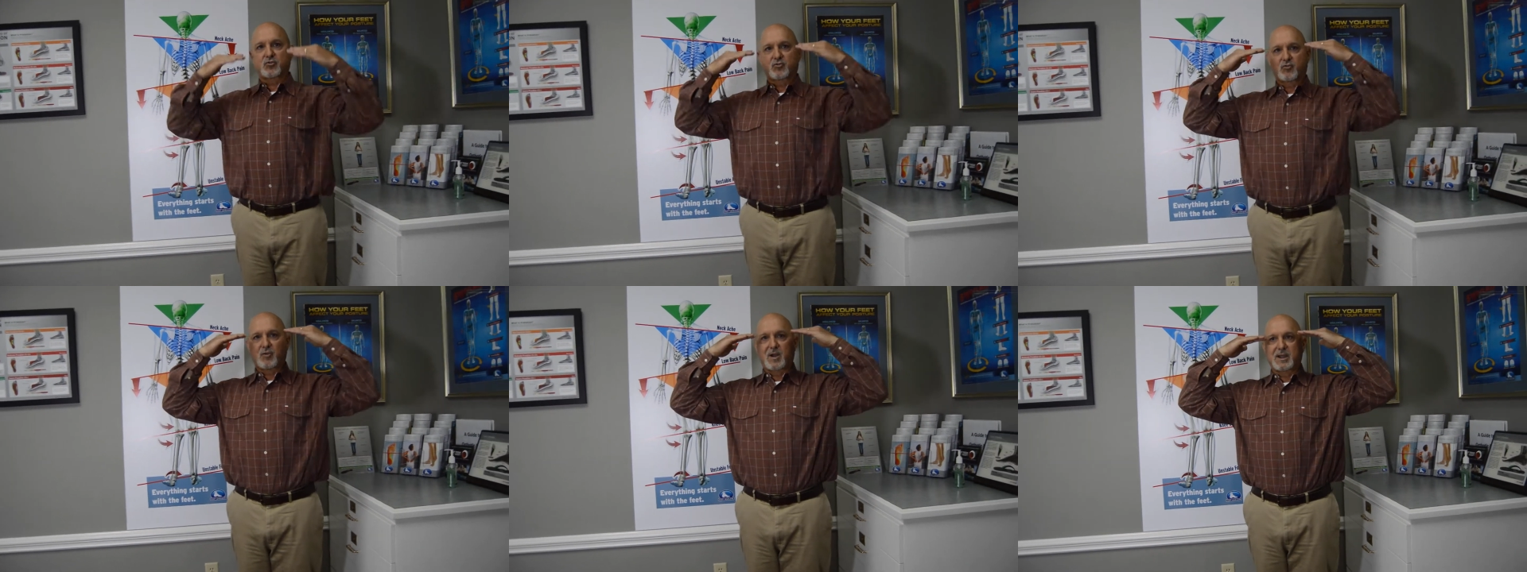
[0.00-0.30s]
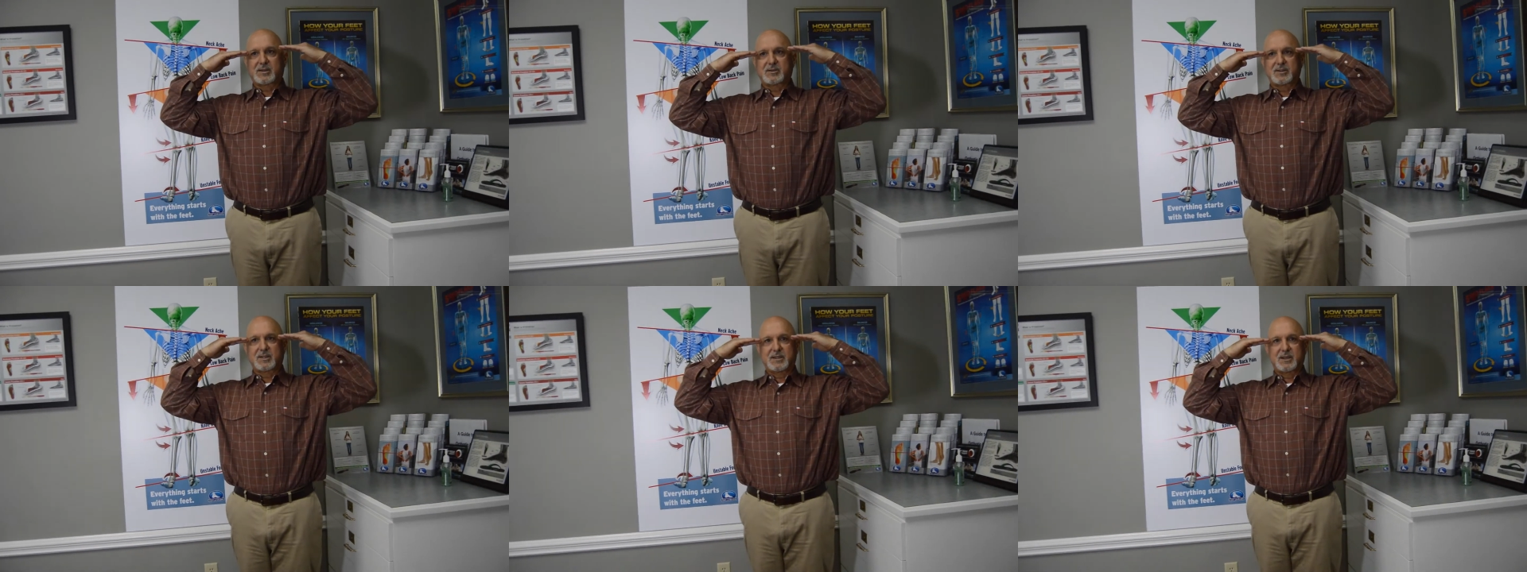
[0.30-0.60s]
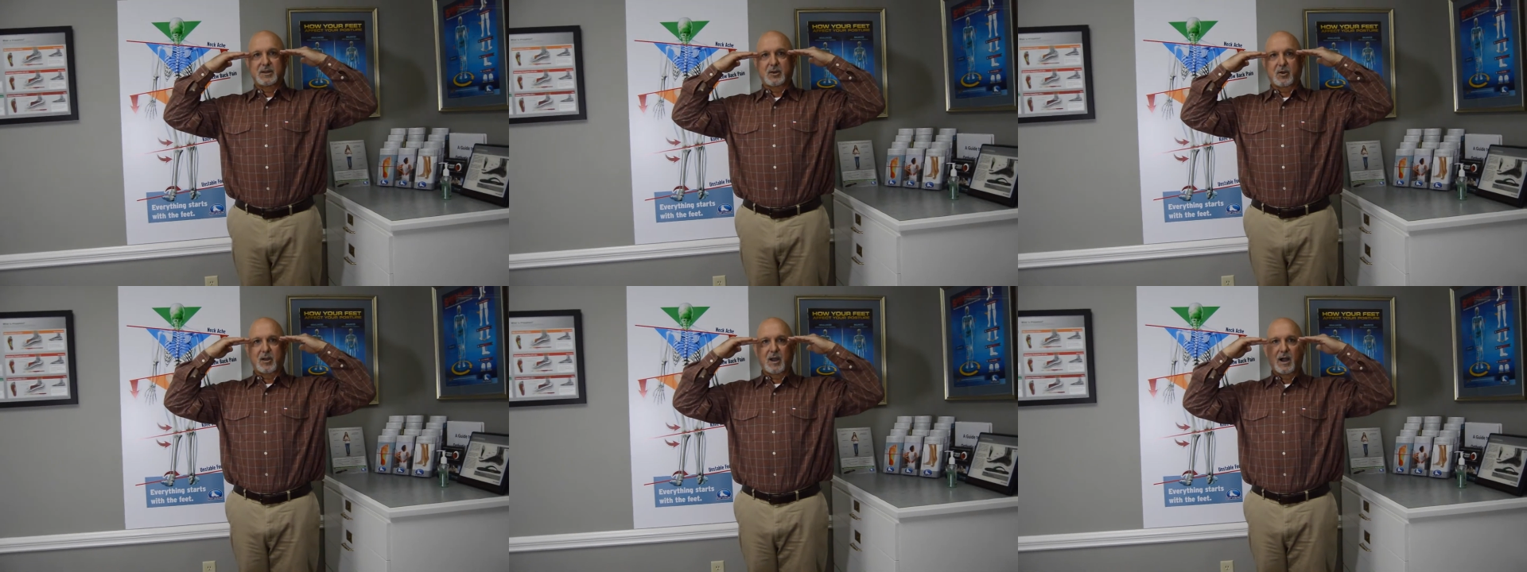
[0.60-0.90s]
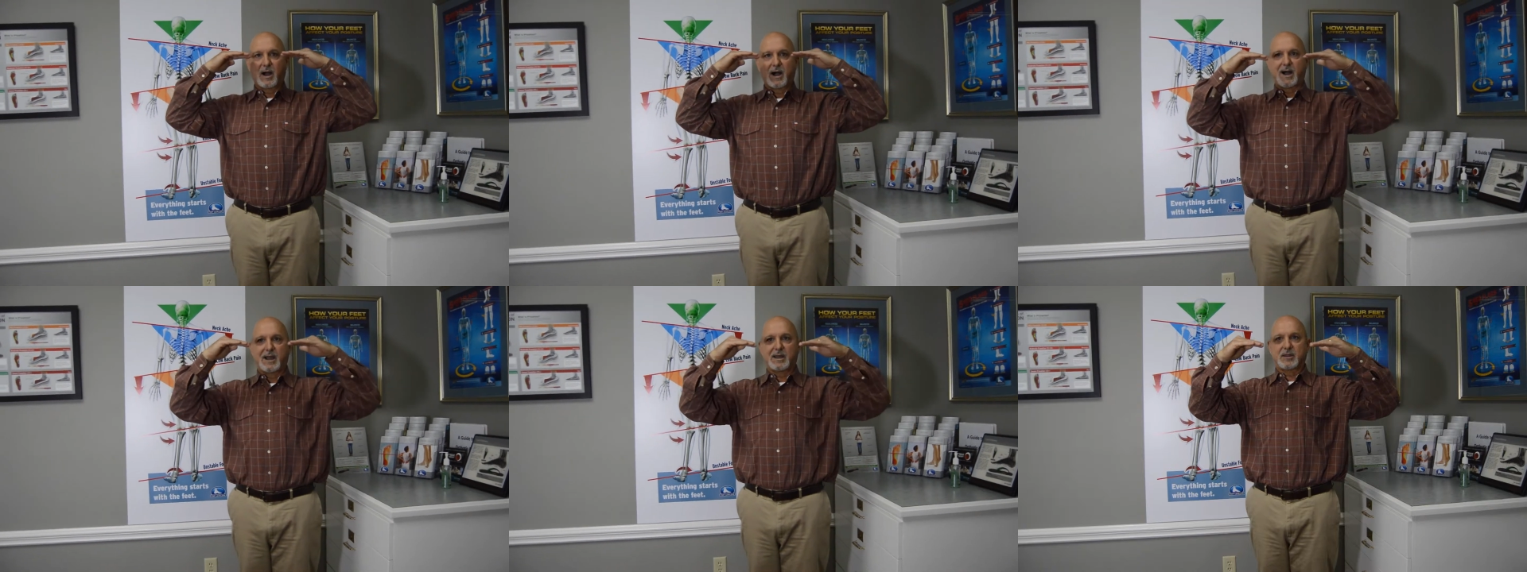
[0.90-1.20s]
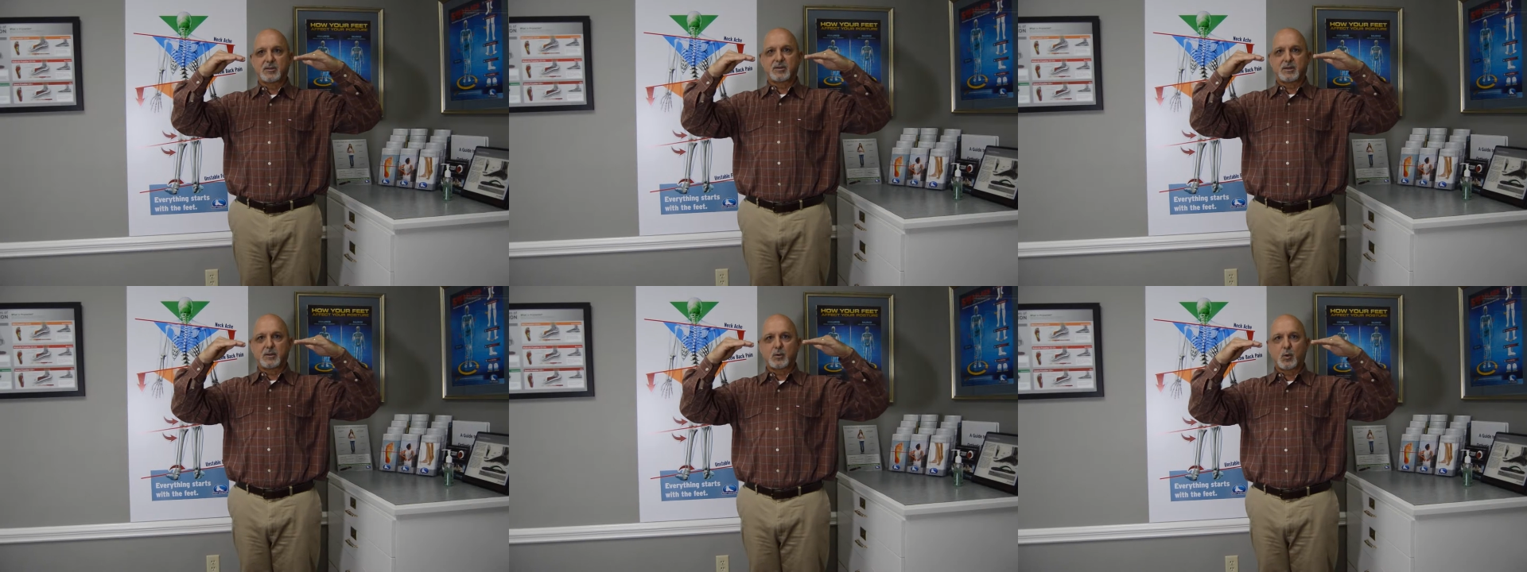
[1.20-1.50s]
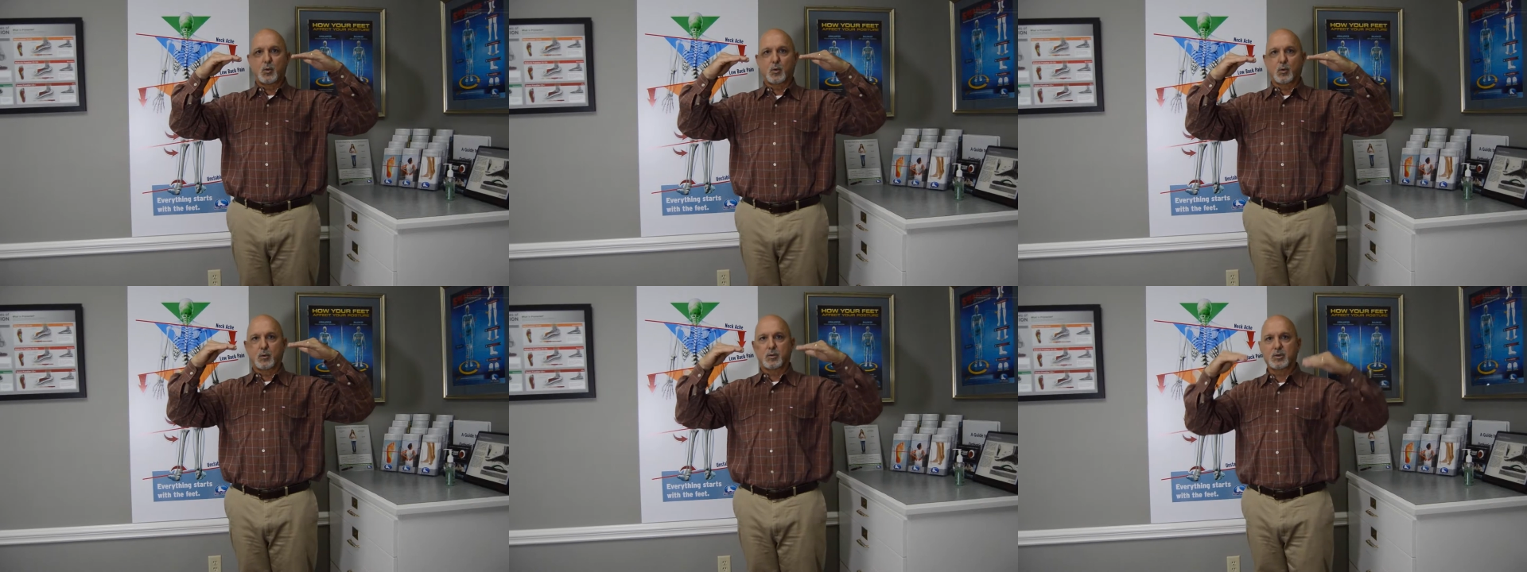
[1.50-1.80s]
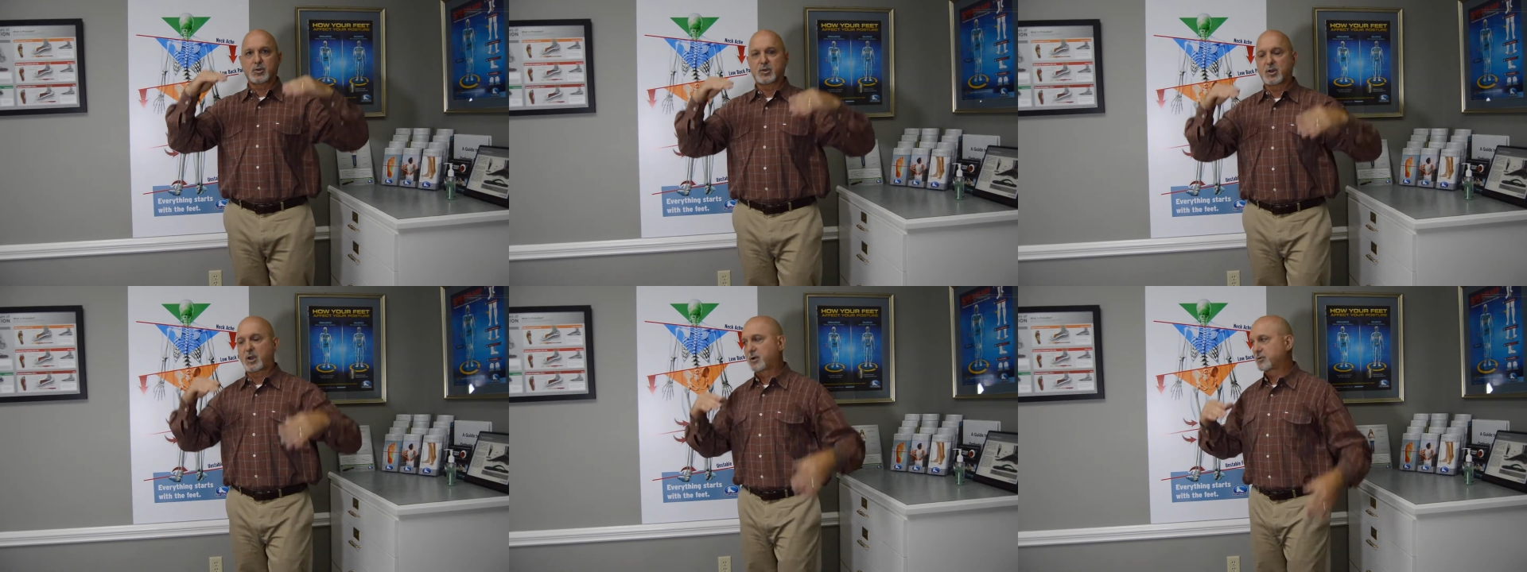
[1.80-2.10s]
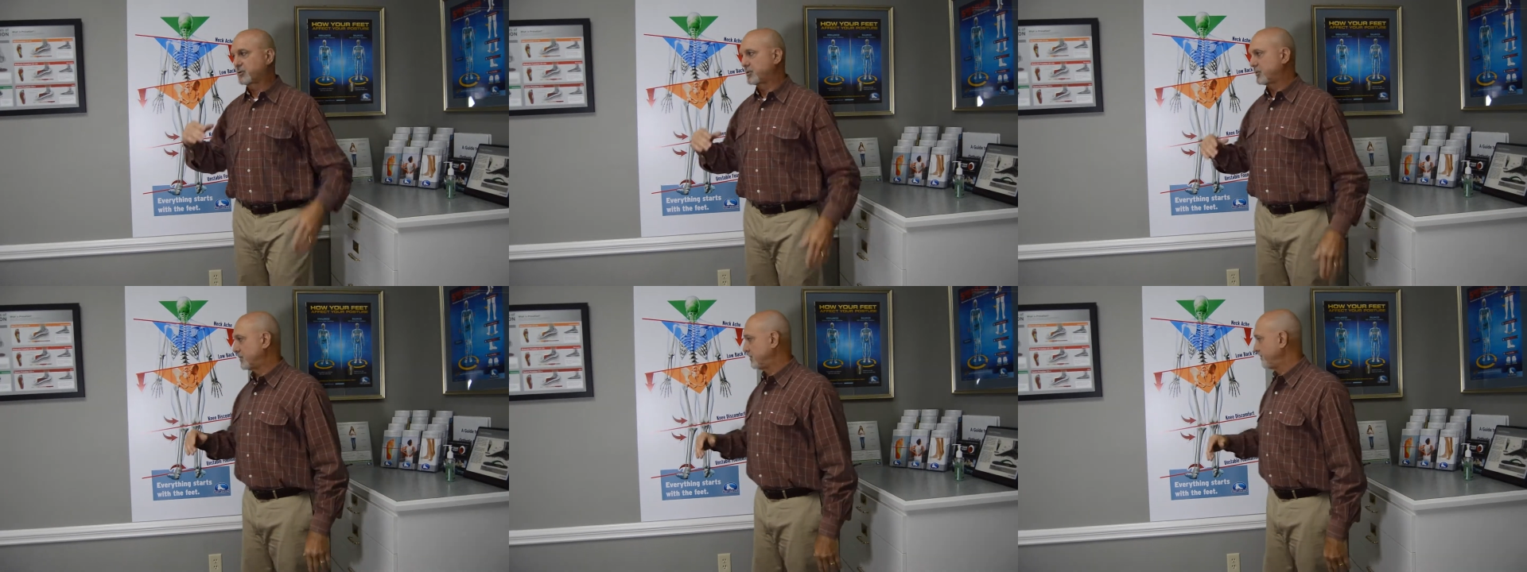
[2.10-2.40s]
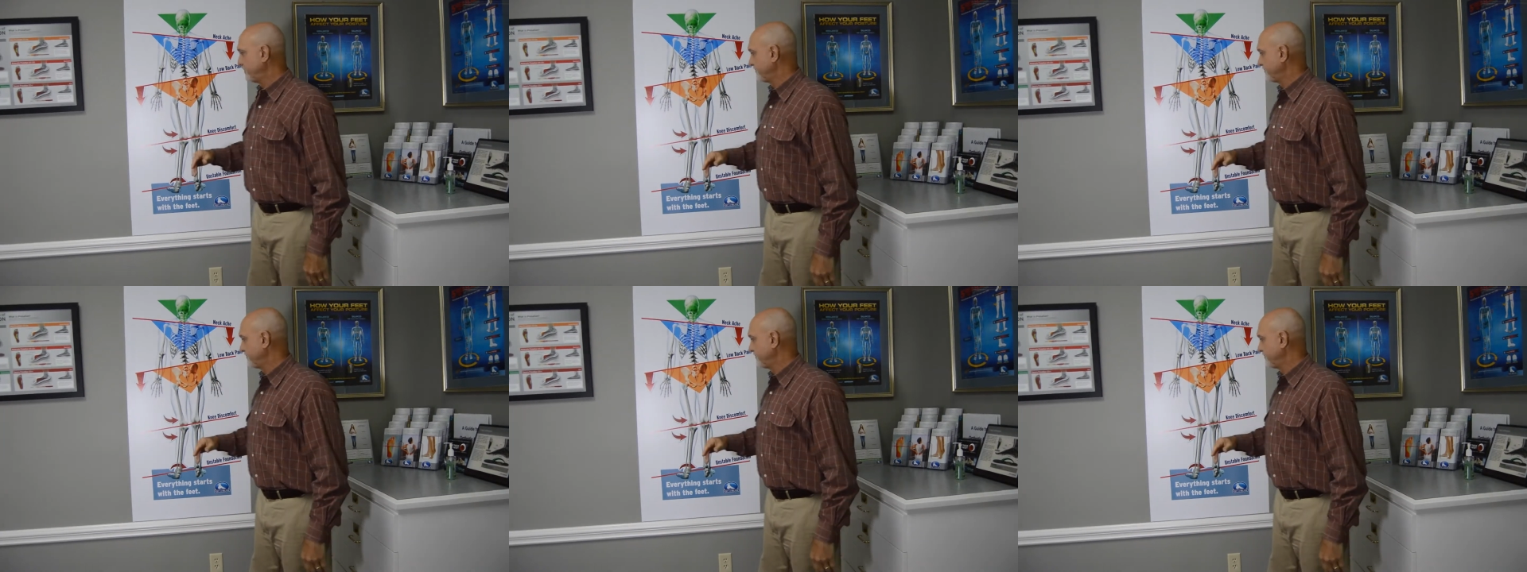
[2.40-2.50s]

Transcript: trying to get our eyes at horizontal.